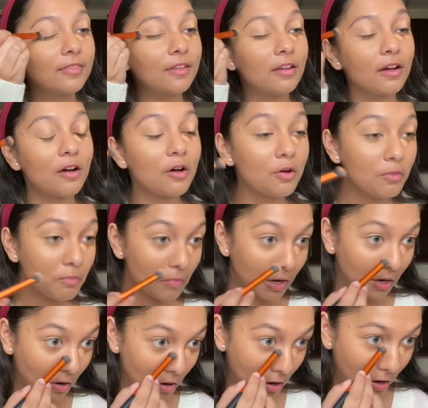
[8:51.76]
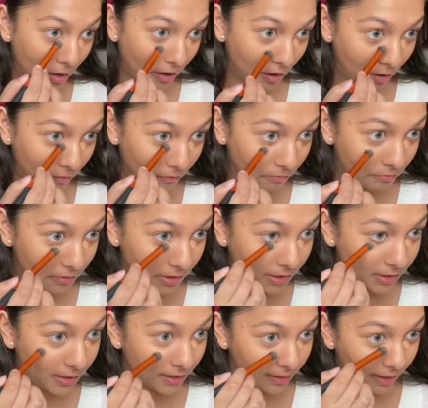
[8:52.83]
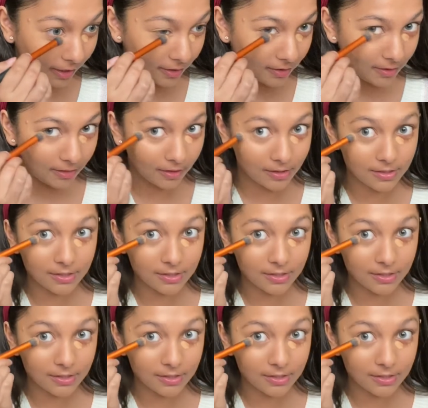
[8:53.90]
Oh my god, I really like this.